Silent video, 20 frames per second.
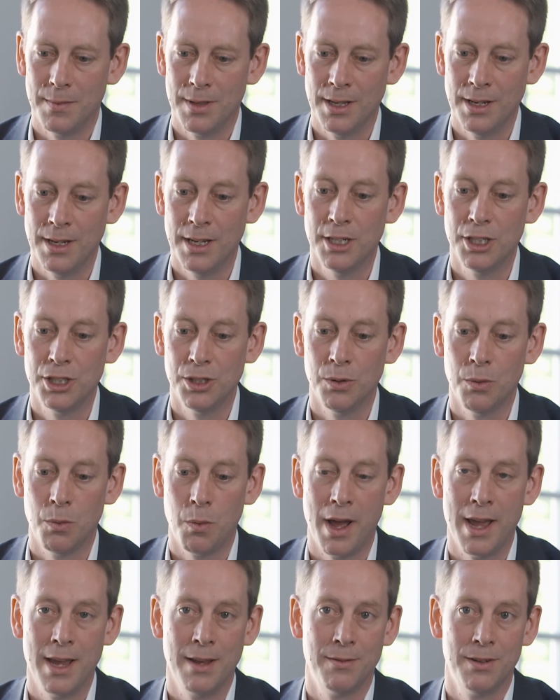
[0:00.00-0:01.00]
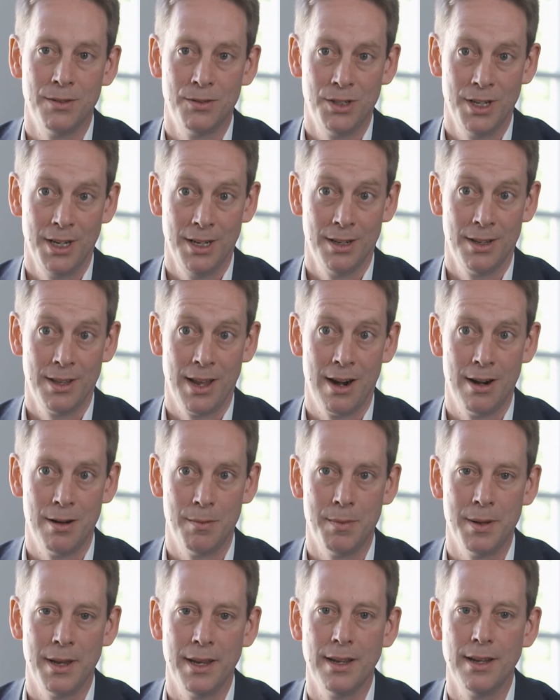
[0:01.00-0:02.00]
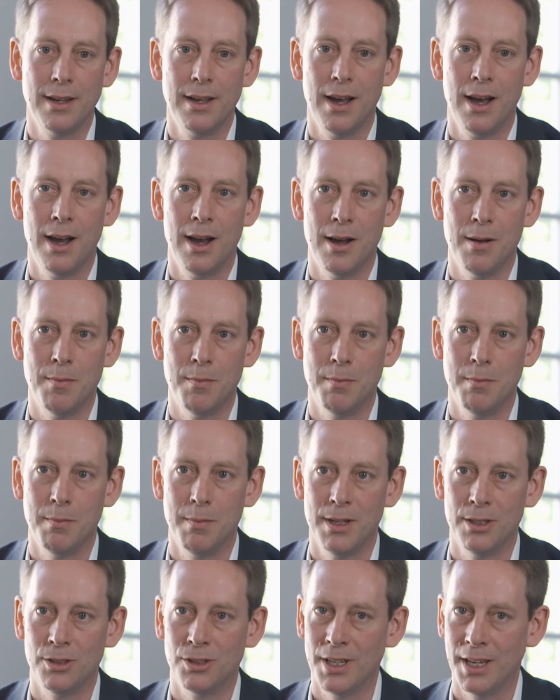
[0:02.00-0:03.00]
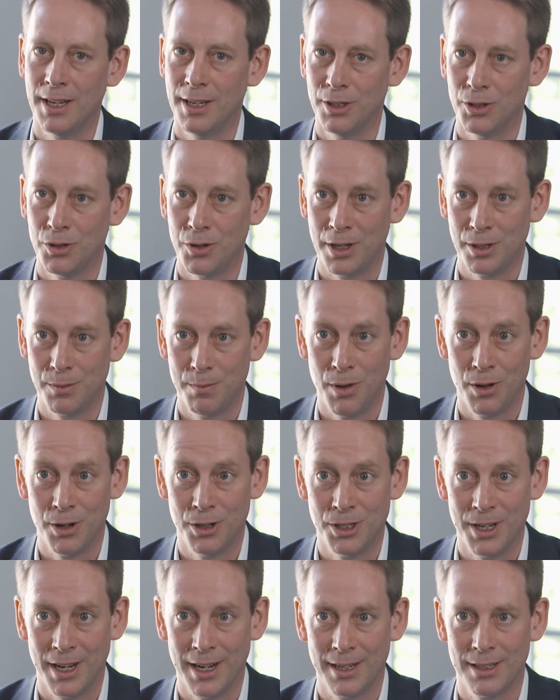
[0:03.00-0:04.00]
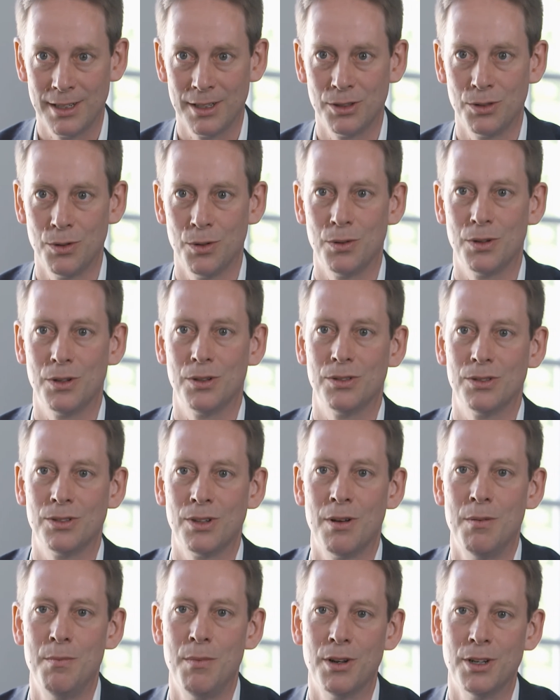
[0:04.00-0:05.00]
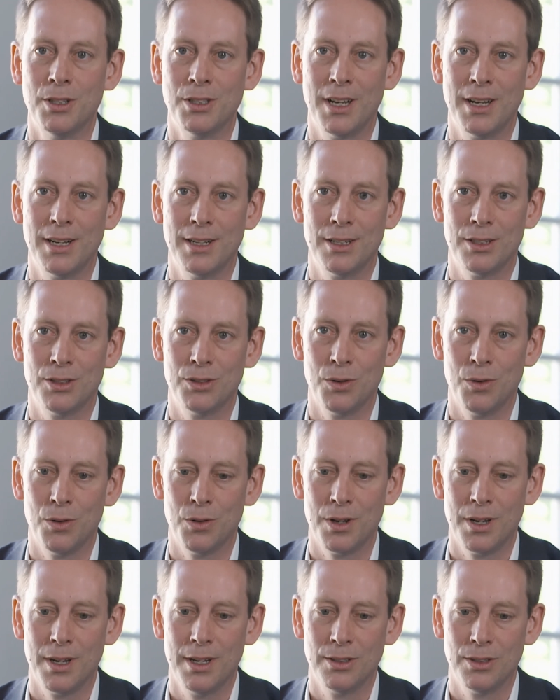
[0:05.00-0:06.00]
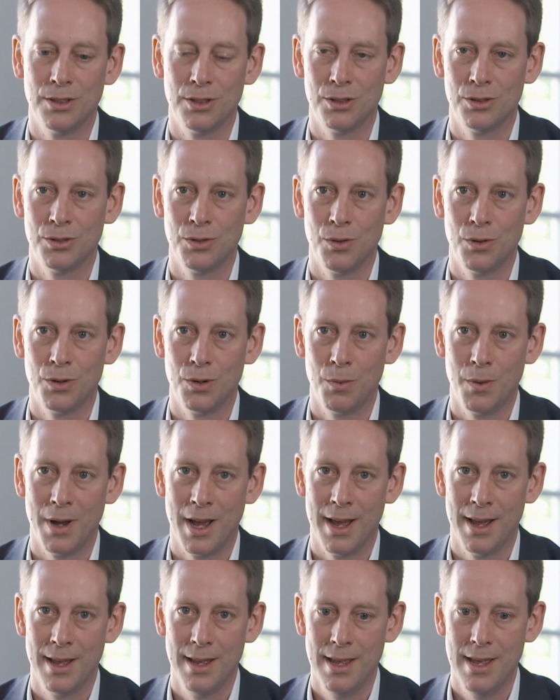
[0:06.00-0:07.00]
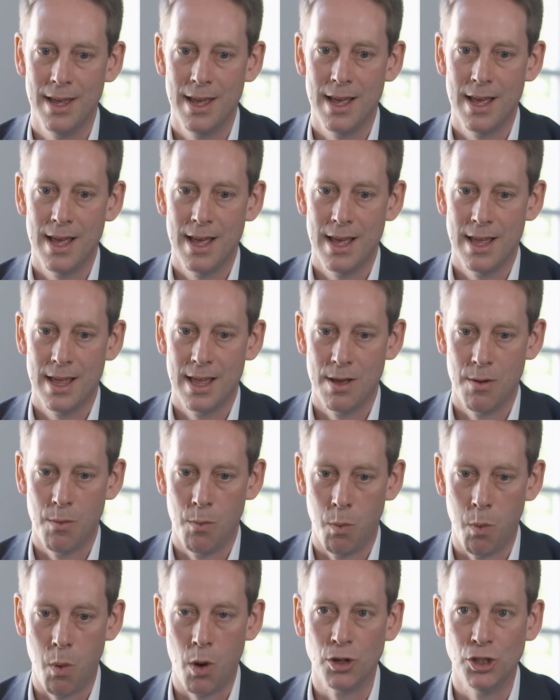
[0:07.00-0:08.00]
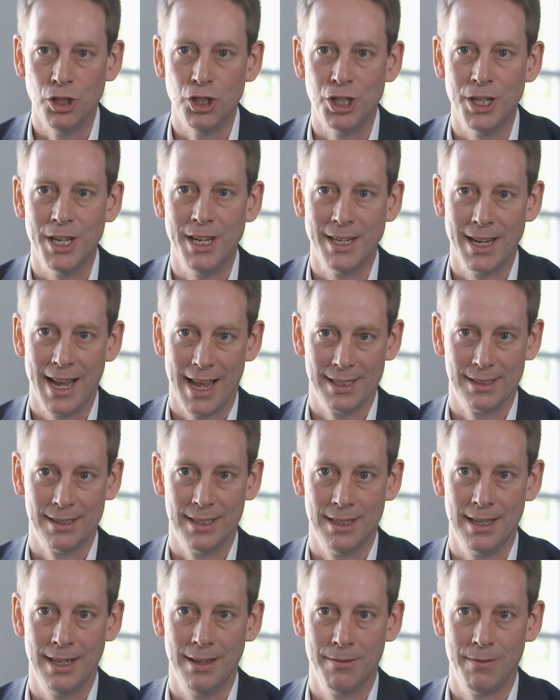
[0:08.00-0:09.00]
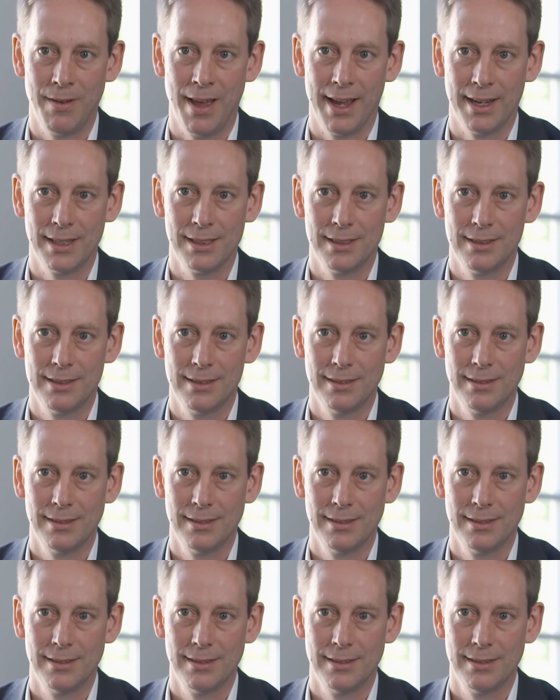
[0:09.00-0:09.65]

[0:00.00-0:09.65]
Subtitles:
The initial wave of gene therapy is seeking to address monogenic disorders. So a monogenic disorder is a disorder where one gene has the defect